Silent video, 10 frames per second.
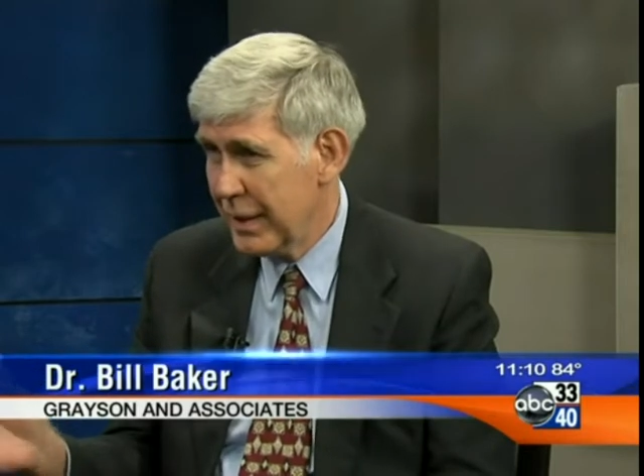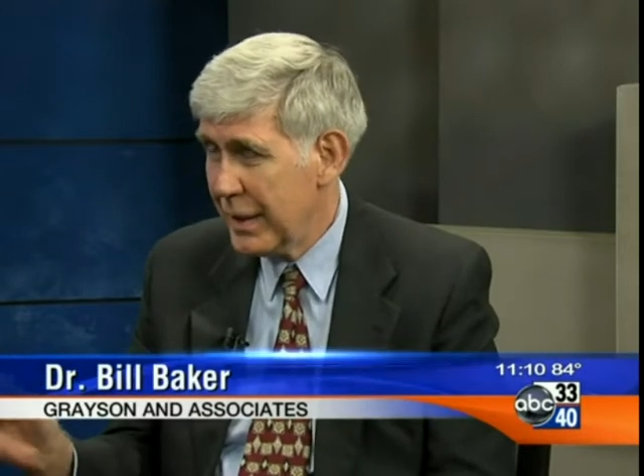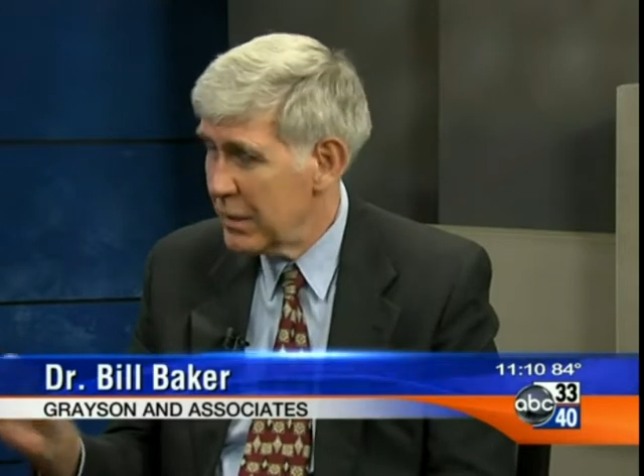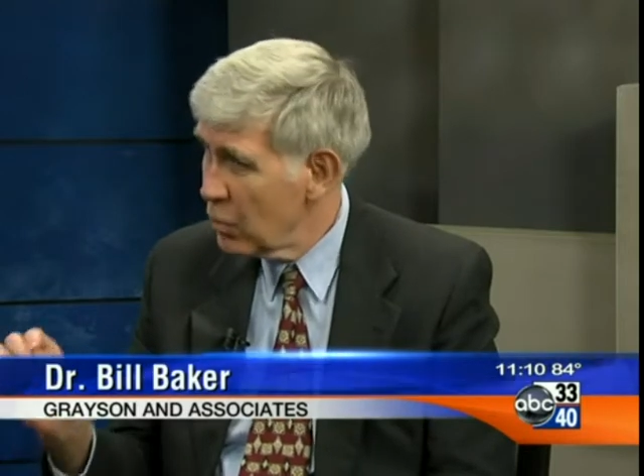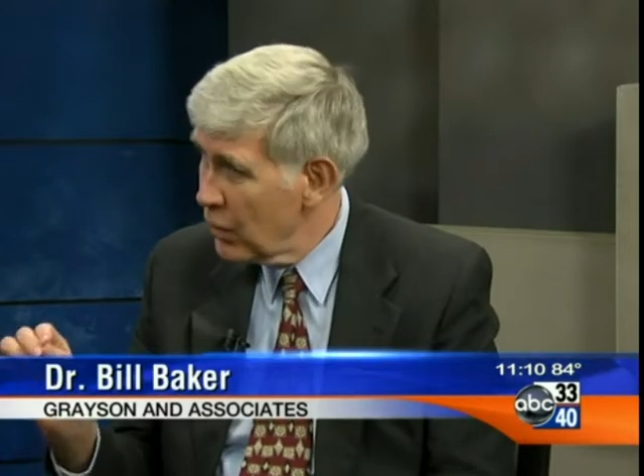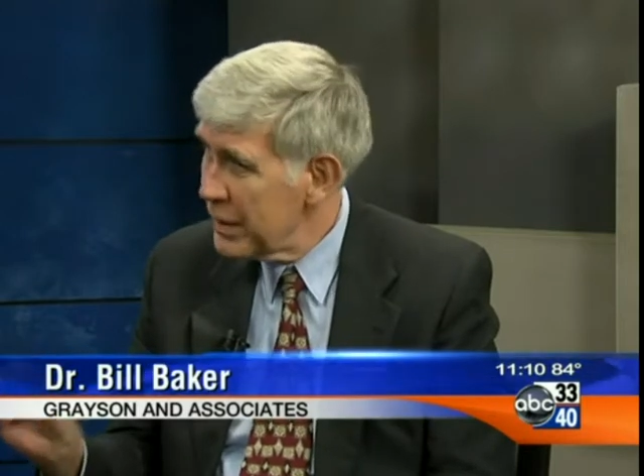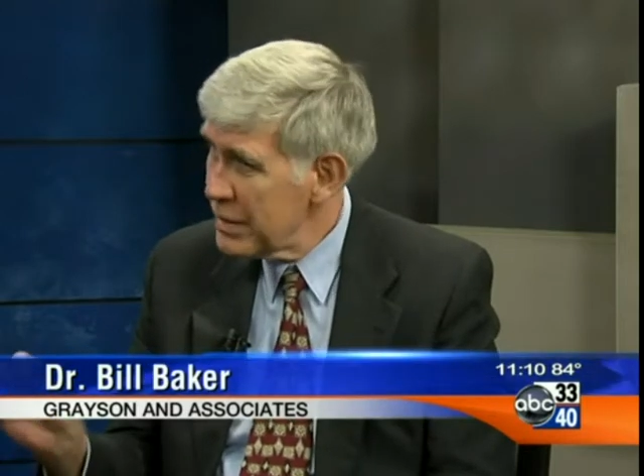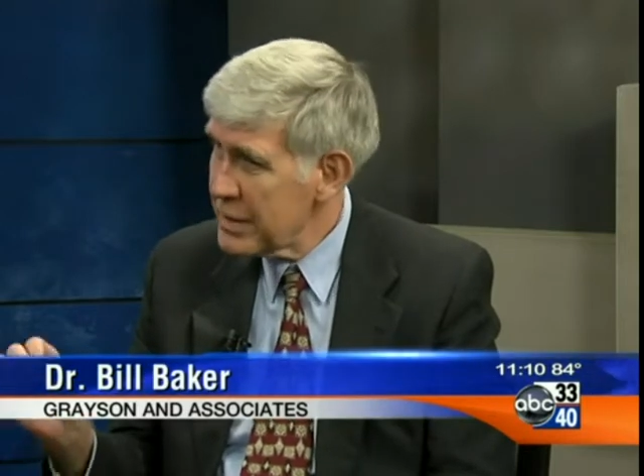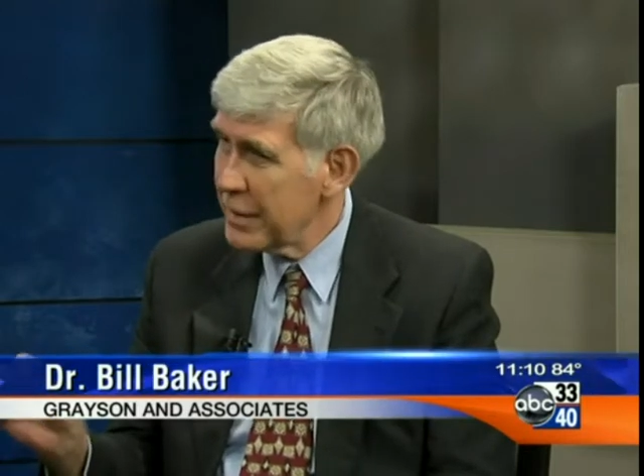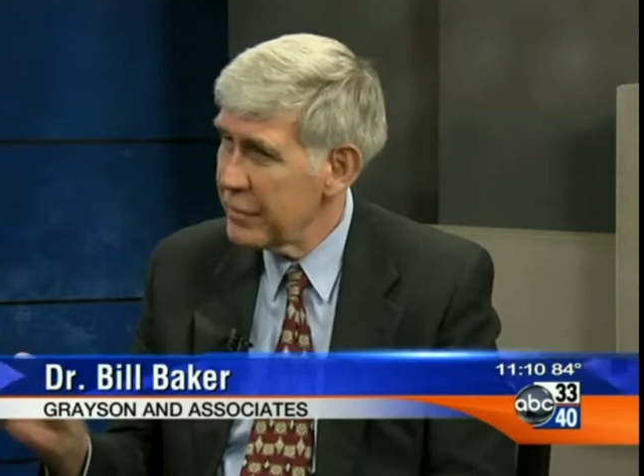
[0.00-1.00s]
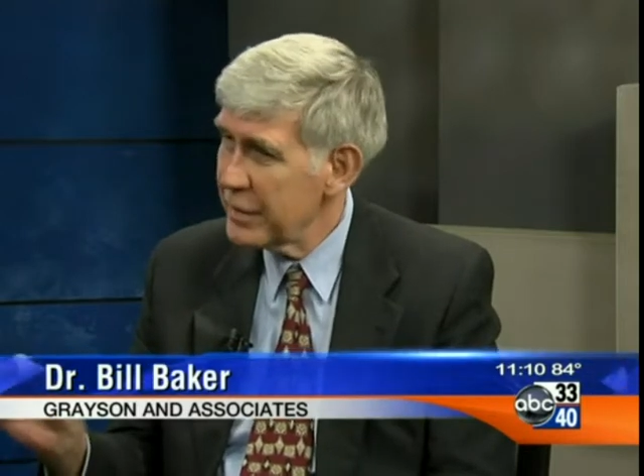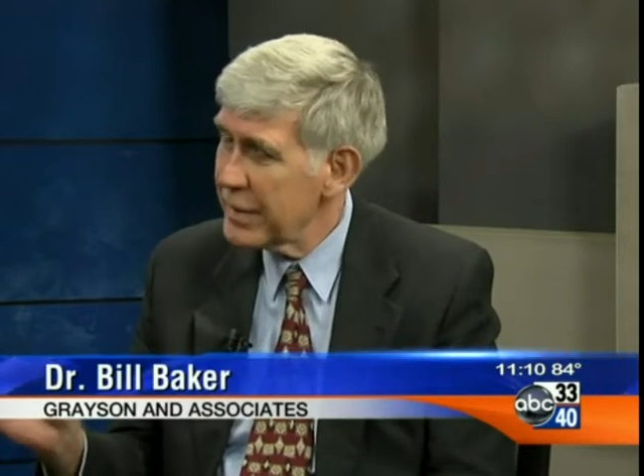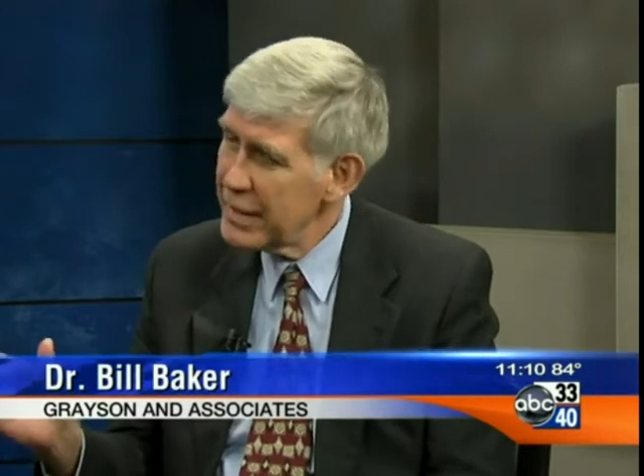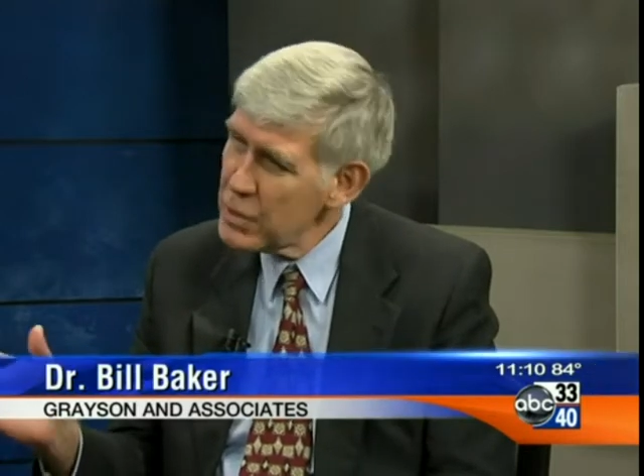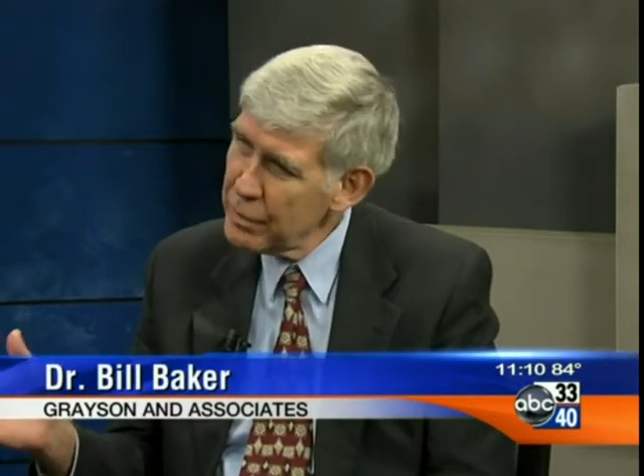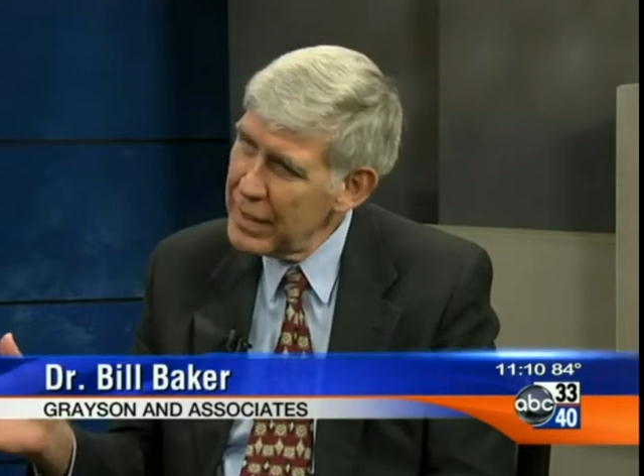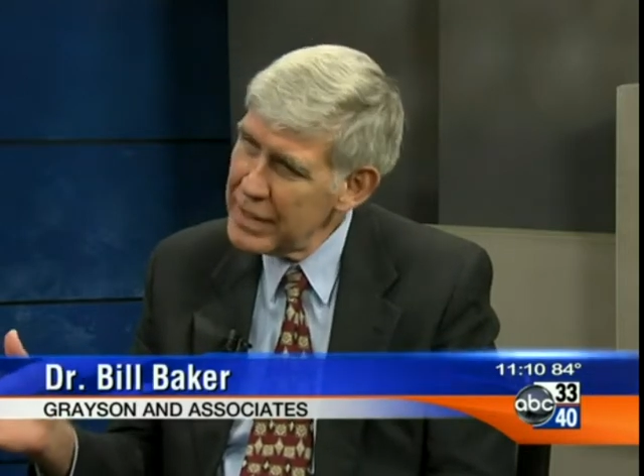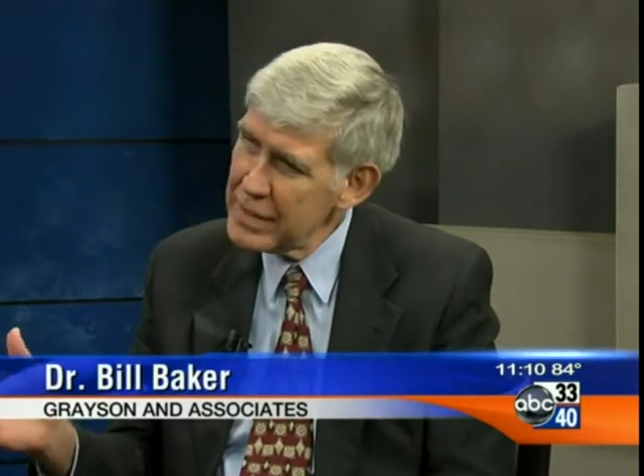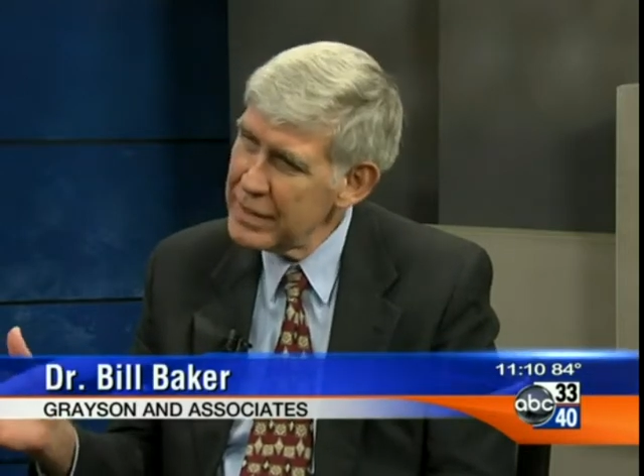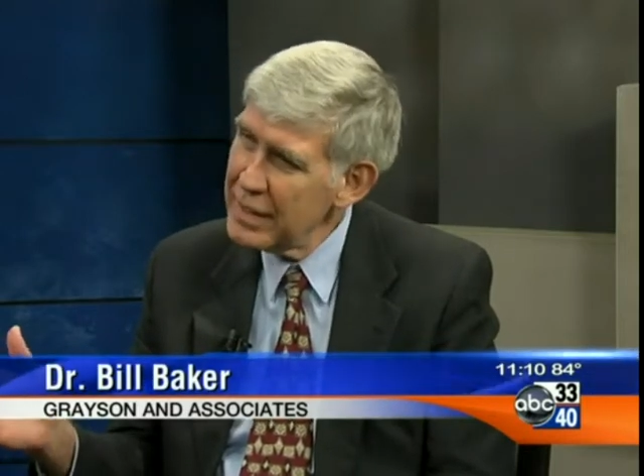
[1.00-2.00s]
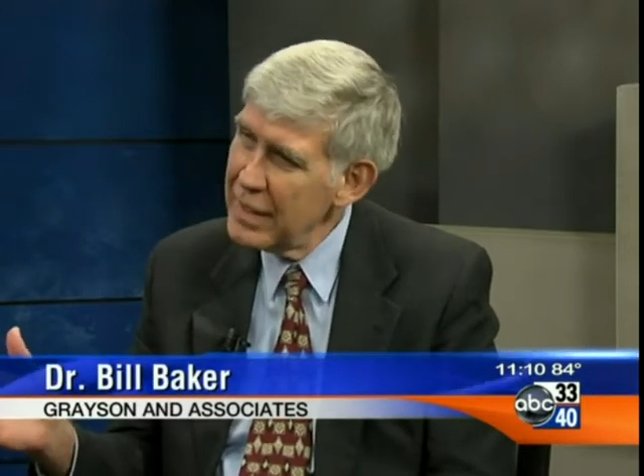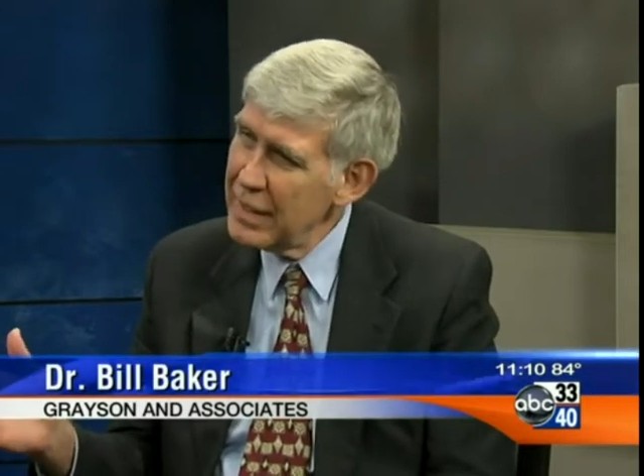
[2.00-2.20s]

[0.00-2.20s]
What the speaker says: And when suffering is present,